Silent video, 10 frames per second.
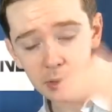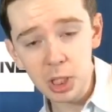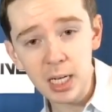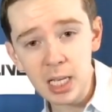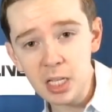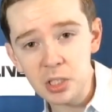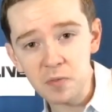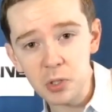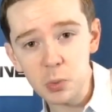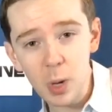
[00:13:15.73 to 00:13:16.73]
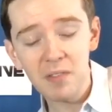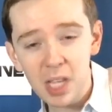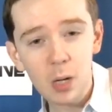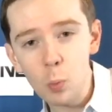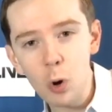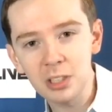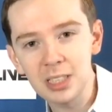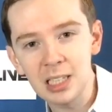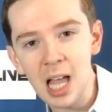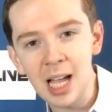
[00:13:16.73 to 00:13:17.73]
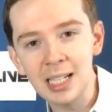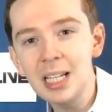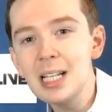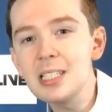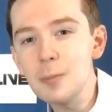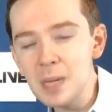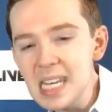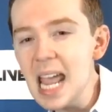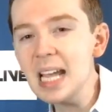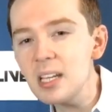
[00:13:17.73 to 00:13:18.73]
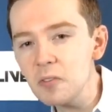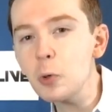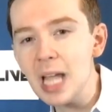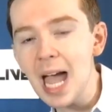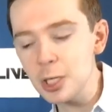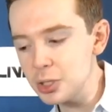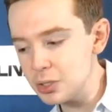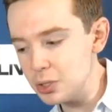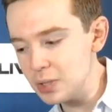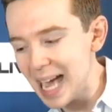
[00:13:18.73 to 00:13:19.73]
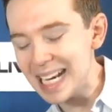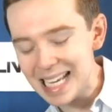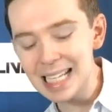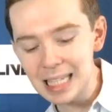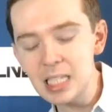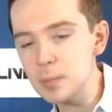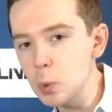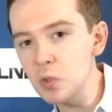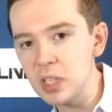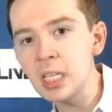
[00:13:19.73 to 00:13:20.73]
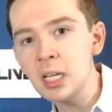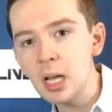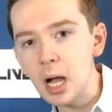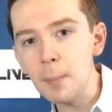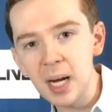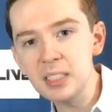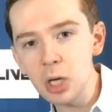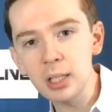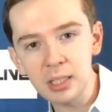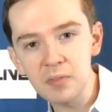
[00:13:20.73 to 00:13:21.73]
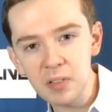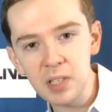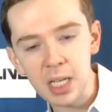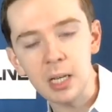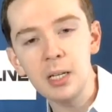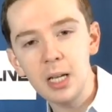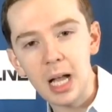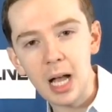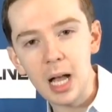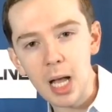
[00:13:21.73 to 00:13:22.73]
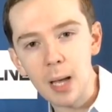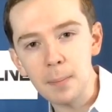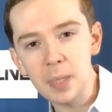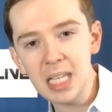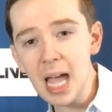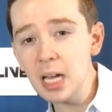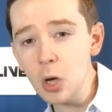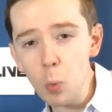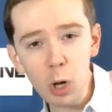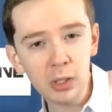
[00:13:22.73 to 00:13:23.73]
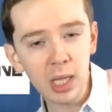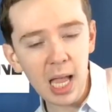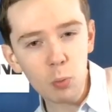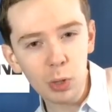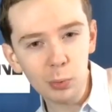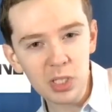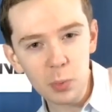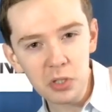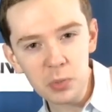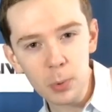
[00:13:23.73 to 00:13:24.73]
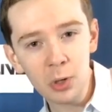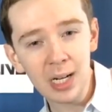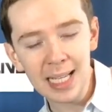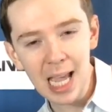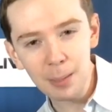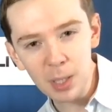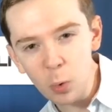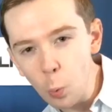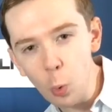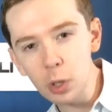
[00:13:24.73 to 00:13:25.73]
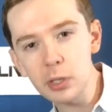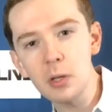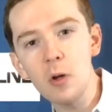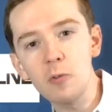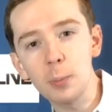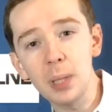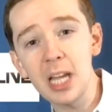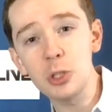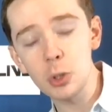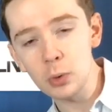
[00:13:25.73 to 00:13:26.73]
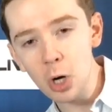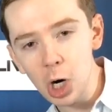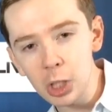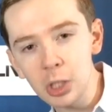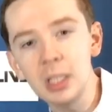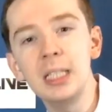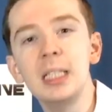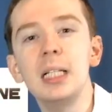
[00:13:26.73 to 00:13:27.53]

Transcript: Johnny Cash's first wife in Walk the Line. Some negative reactions to that in this movie, My Darling Vivian. But yeah, I know Walk the Line won Reese Witherspoon an Academy Award for playing June Carter.